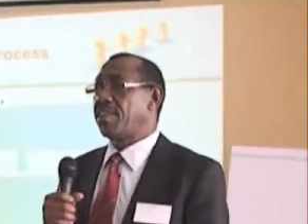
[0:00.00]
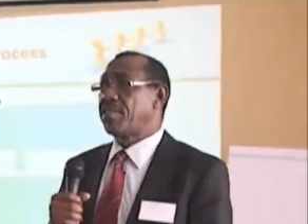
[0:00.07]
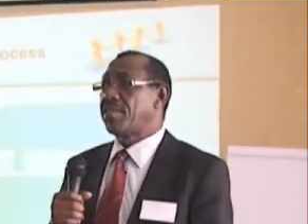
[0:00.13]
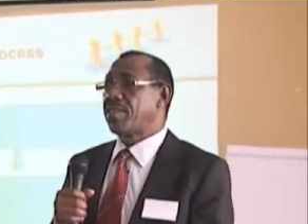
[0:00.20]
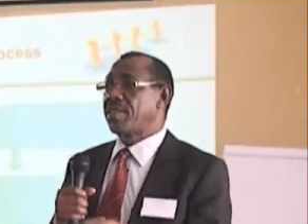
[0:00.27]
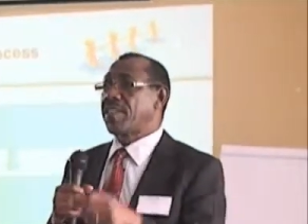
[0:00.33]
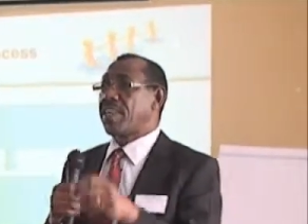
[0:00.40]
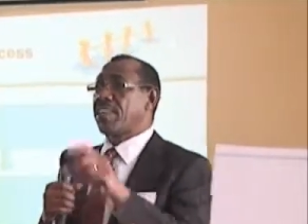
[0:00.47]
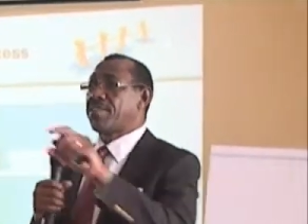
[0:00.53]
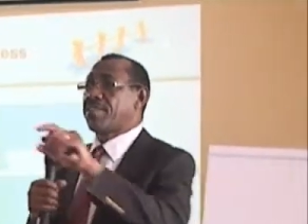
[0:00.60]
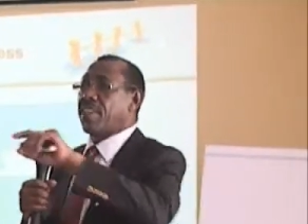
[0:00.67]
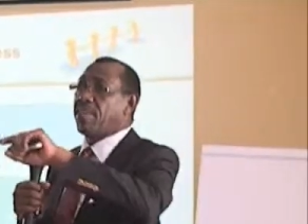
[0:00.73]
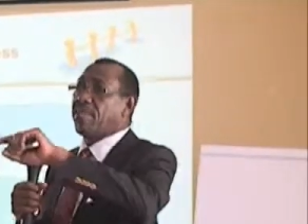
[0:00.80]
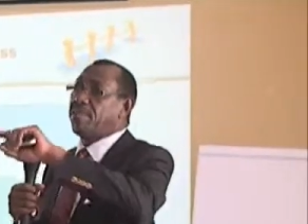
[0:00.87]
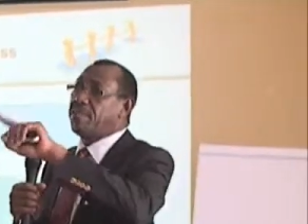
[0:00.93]
Although there
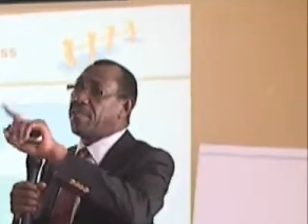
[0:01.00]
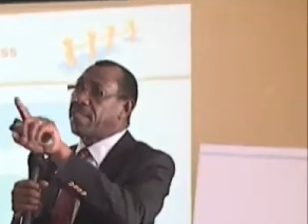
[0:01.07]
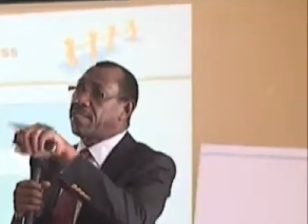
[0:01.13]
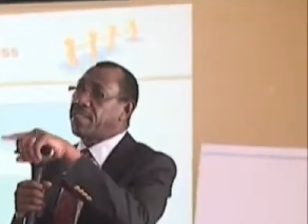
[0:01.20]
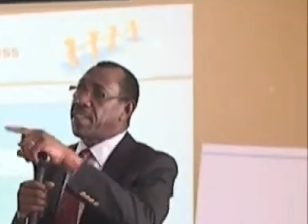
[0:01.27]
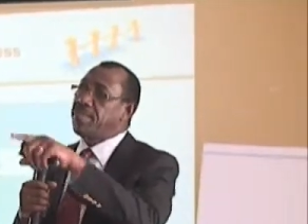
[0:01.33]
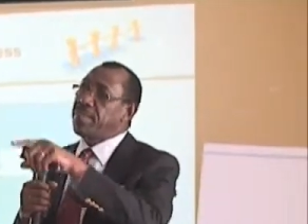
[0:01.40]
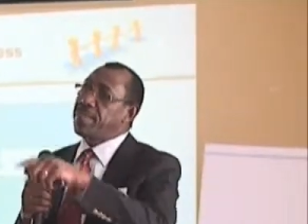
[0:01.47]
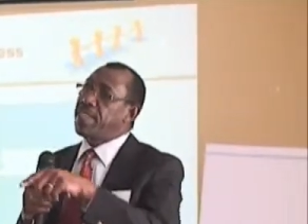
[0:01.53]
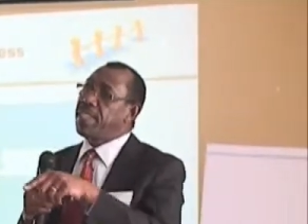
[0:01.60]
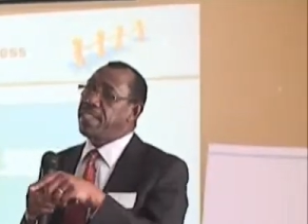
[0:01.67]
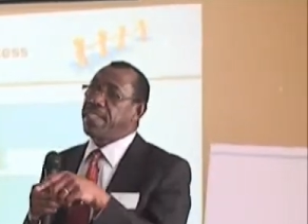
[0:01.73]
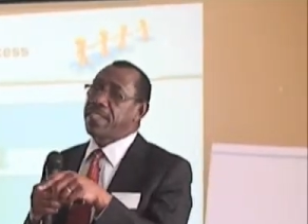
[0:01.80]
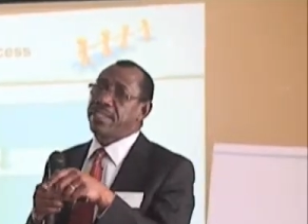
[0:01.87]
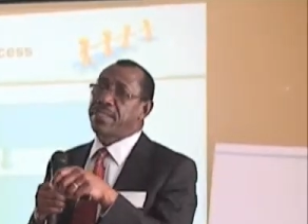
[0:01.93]
have been some
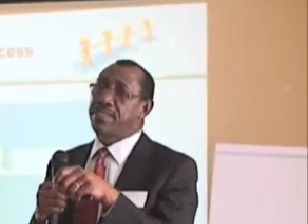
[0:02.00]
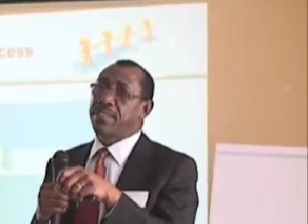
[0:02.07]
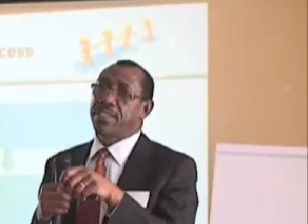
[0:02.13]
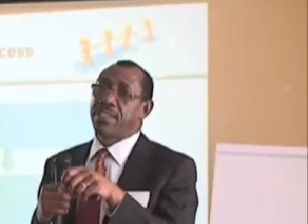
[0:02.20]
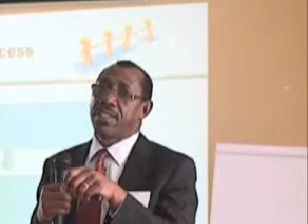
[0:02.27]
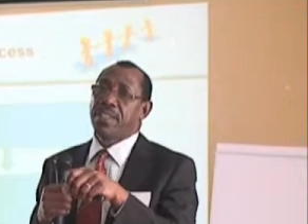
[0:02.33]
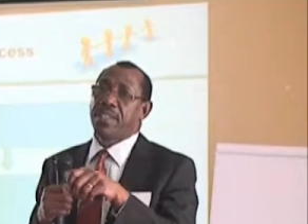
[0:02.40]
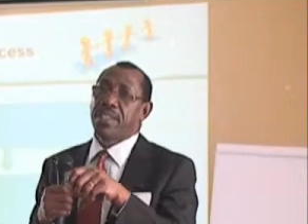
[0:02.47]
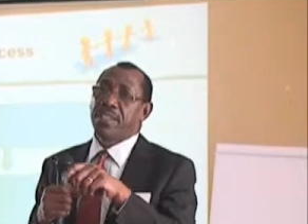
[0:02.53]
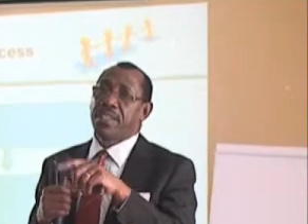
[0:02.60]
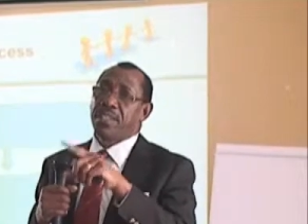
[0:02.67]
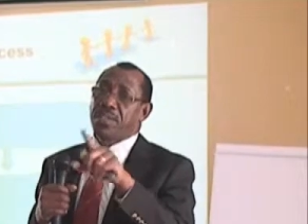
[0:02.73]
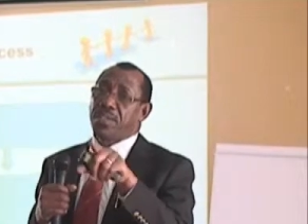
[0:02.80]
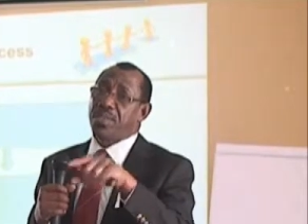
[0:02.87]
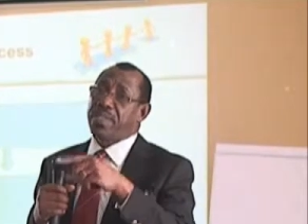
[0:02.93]
changes
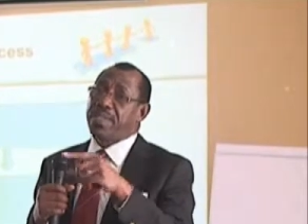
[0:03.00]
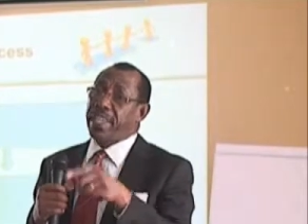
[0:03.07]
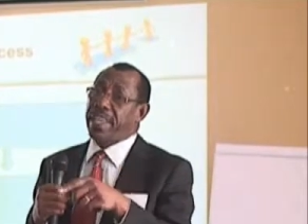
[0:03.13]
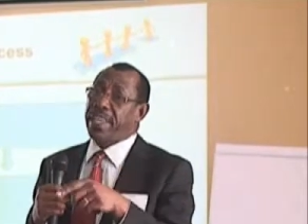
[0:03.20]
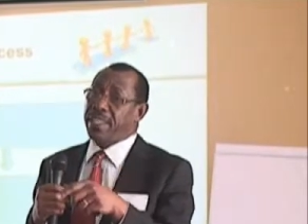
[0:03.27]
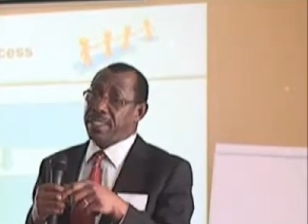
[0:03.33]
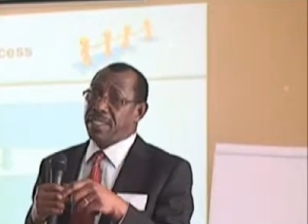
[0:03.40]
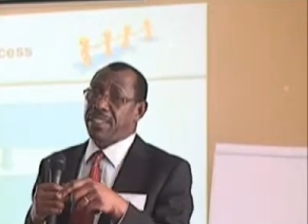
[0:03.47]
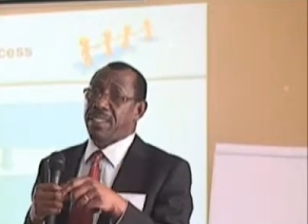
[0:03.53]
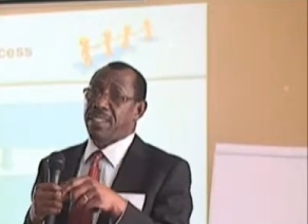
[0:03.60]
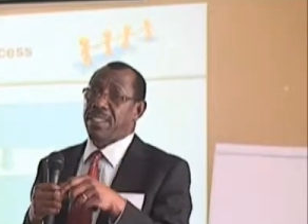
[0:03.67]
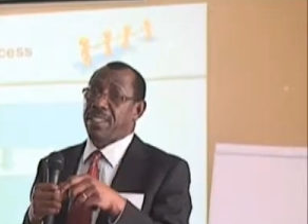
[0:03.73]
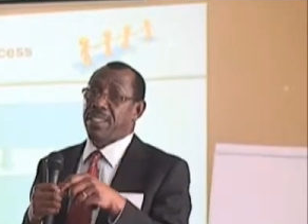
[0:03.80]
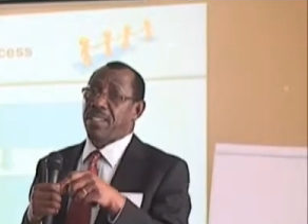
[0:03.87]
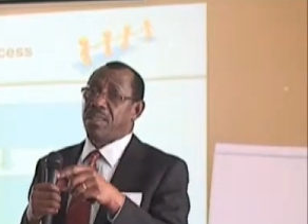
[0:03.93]
in 2010,
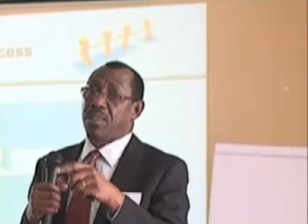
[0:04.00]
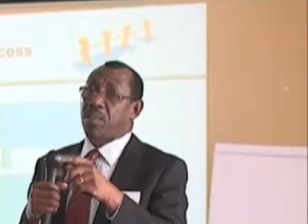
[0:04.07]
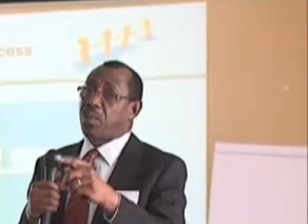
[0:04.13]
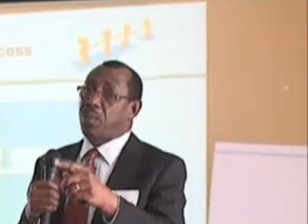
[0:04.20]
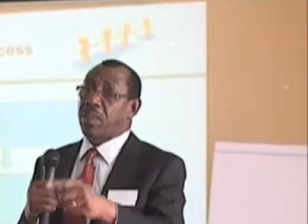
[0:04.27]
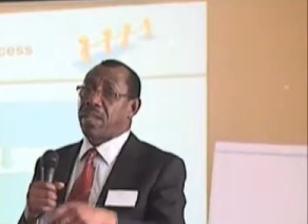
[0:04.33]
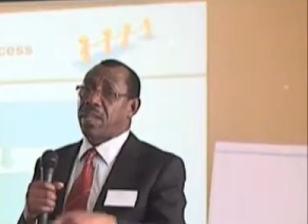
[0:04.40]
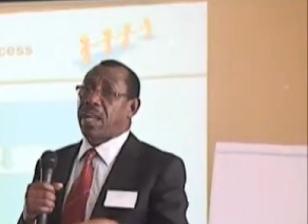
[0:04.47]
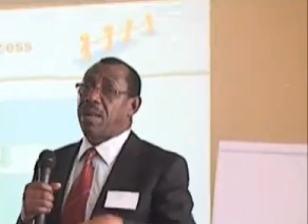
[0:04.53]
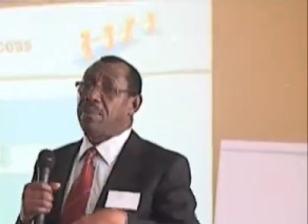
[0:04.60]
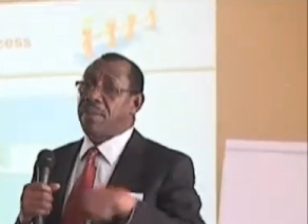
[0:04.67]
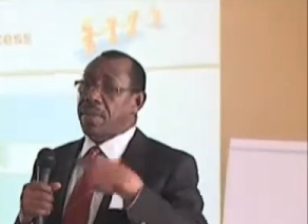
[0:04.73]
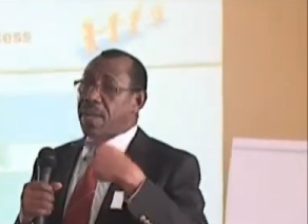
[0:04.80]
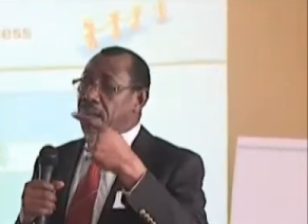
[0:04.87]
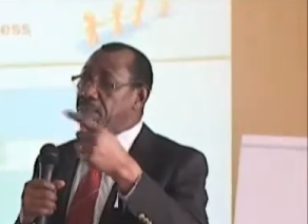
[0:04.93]
we're
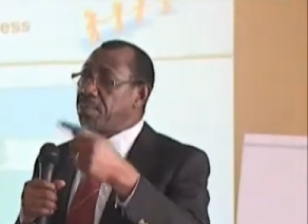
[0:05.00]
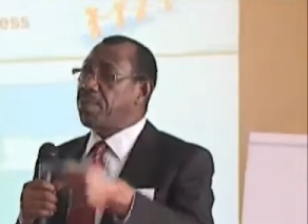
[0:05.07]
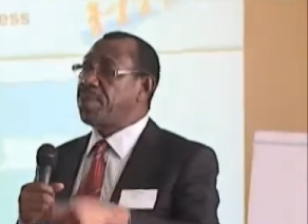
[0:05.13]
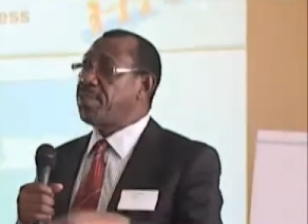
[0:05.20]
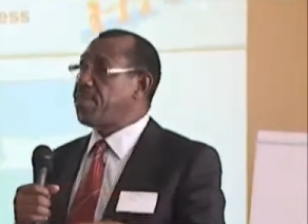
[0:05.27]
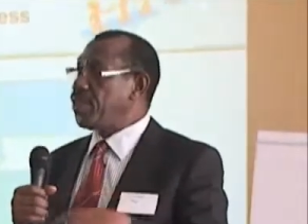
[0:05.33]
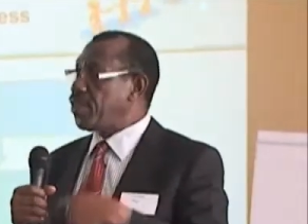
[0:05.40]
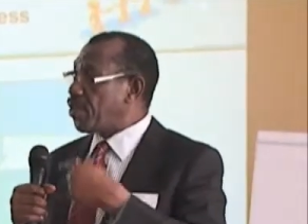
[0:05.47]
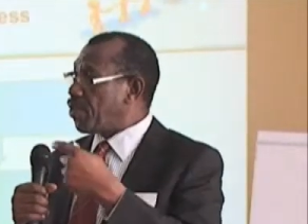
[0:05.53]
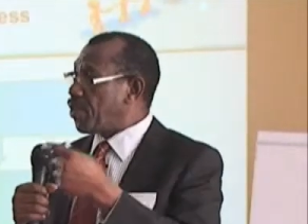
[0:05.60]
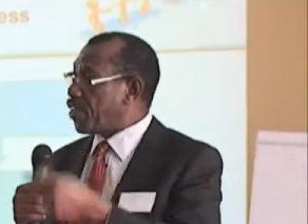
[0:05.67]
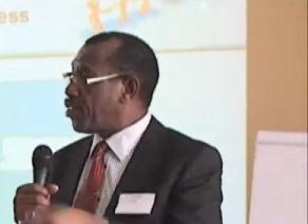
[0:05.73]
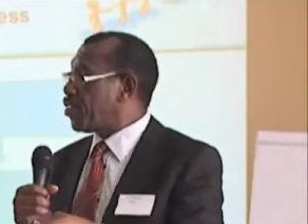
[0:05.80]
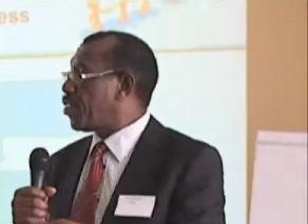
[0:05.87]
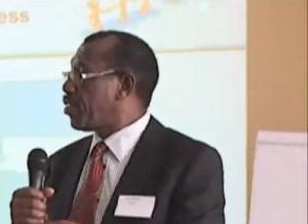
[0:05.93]
coming up with new
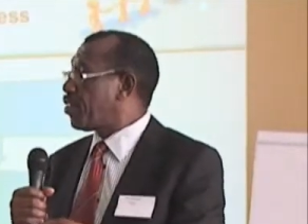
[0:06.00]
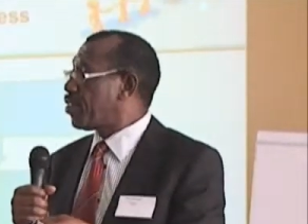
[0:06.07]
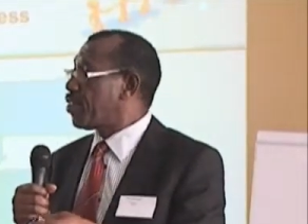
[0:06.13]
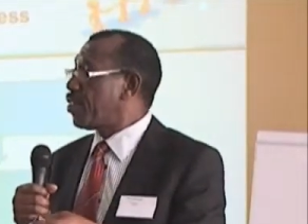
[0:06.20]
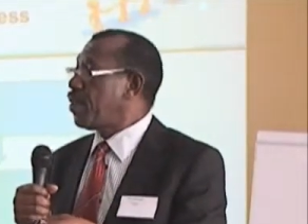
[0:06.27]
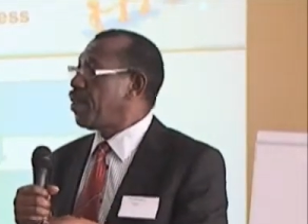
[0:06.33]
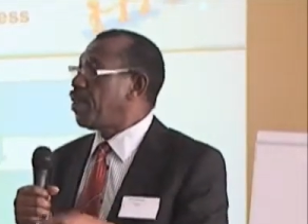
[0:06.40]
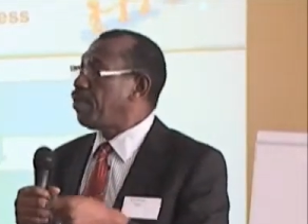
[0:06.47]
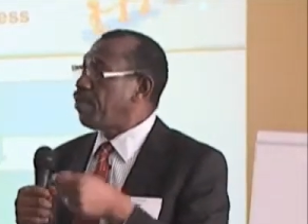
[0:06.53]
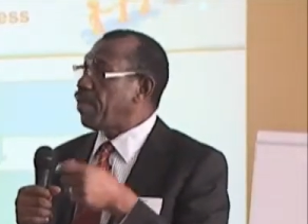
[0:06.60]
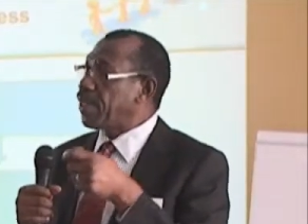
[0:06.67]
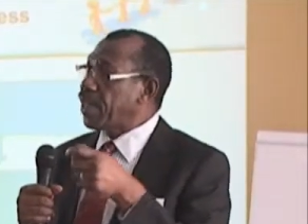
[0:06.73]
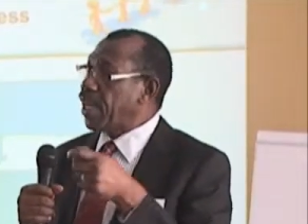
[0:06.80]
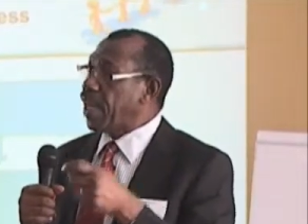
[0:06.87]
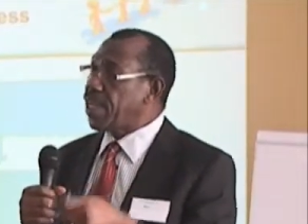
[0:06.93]
ratios. But